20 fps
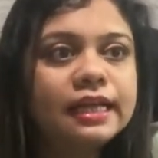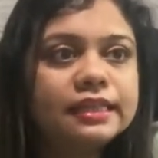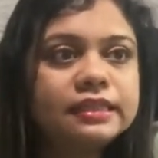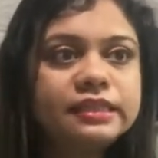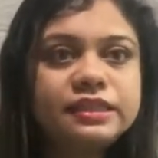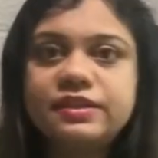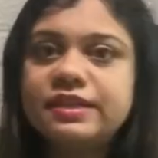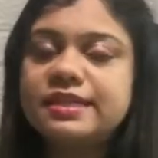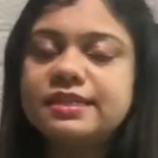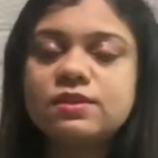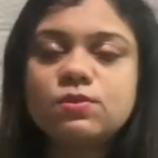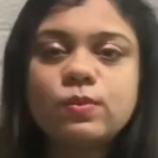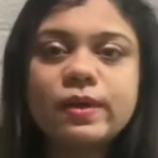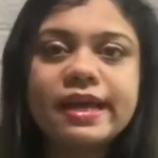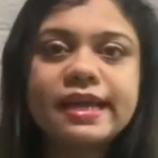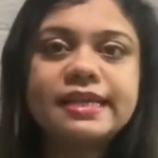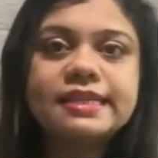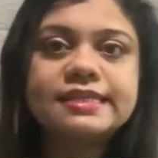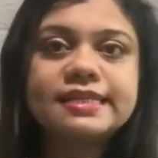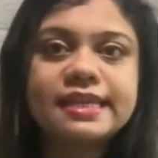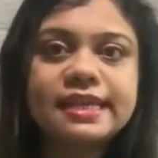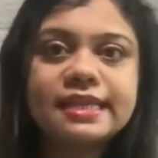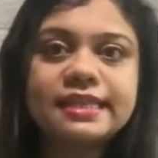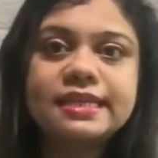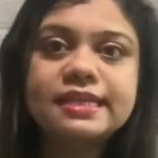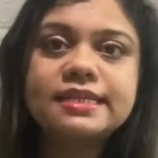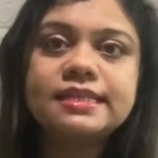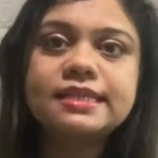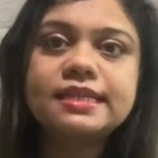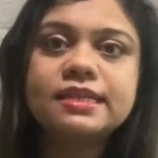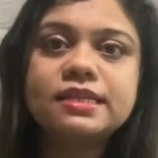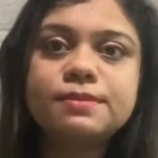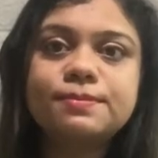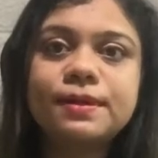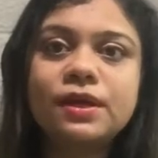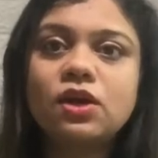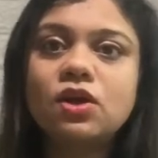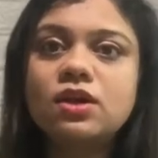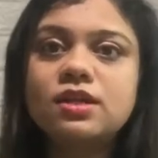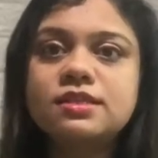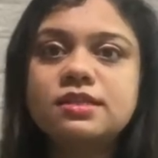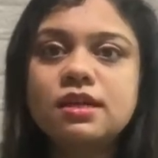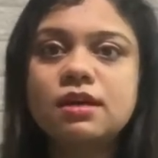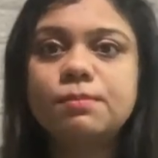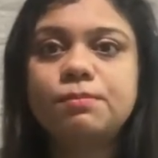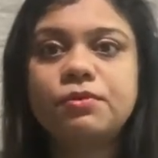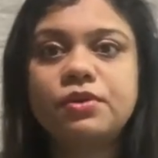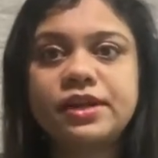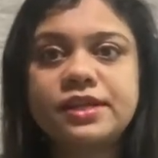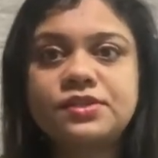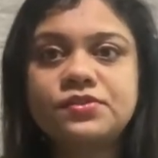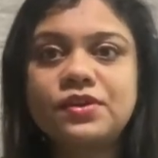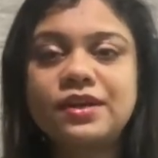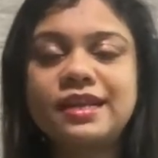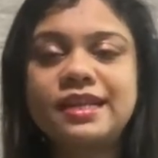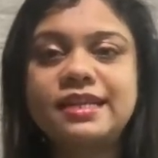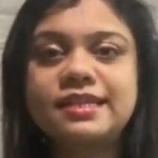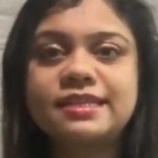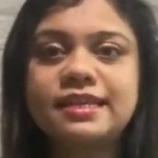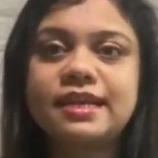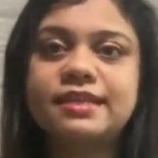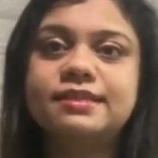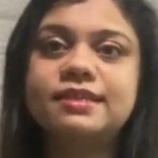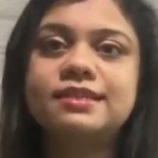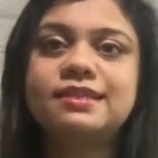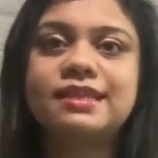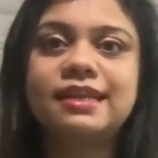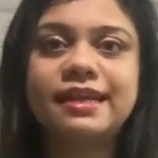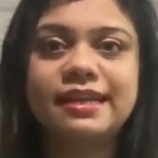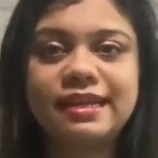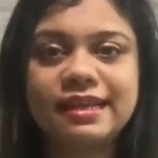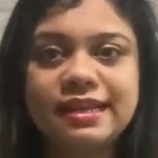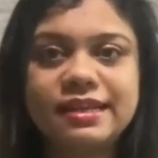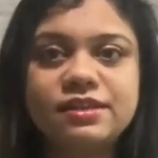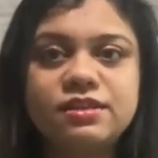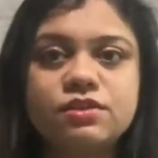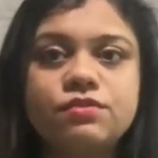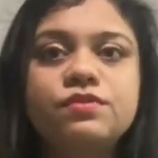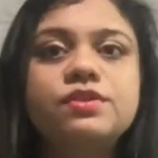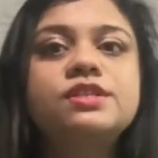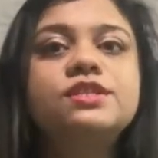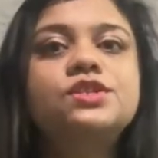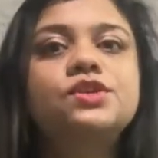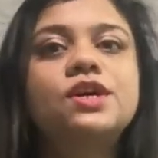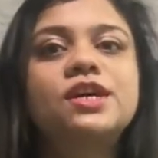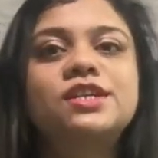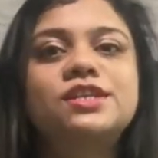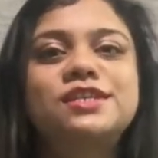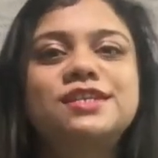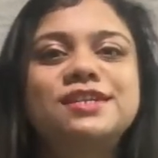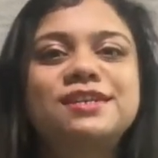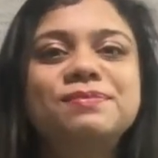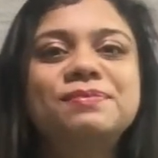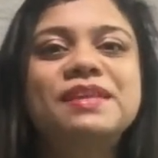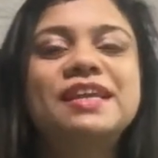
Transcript: The reason why I say this is because a press release has a slightly different structure